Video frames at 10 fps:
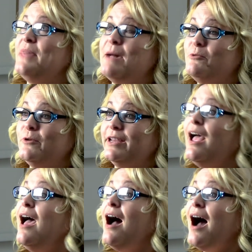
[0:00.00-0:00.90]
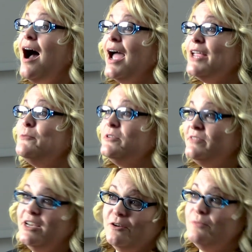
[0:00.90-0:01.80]
that point, I would have
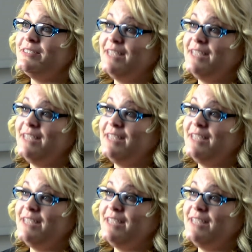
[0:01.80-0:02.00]
done almost